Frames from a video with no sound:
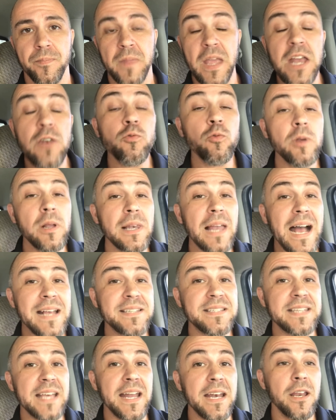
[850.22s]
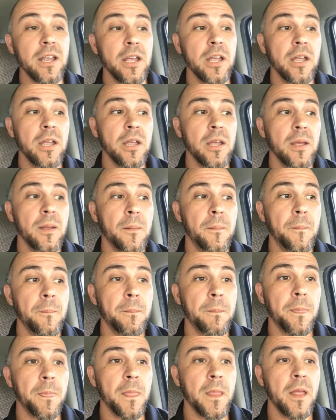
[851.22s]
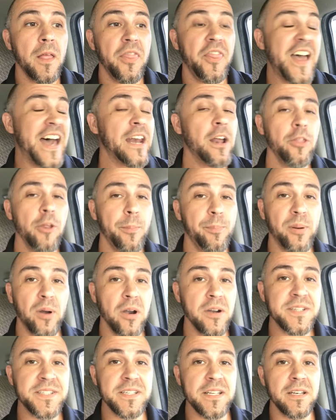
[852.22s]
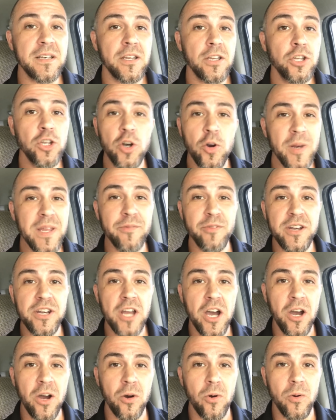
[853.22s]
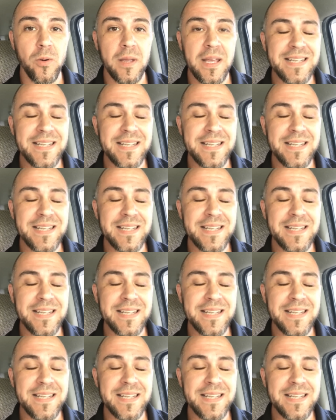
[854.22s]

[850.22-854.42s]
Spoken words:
And realize that other person, you don't even know.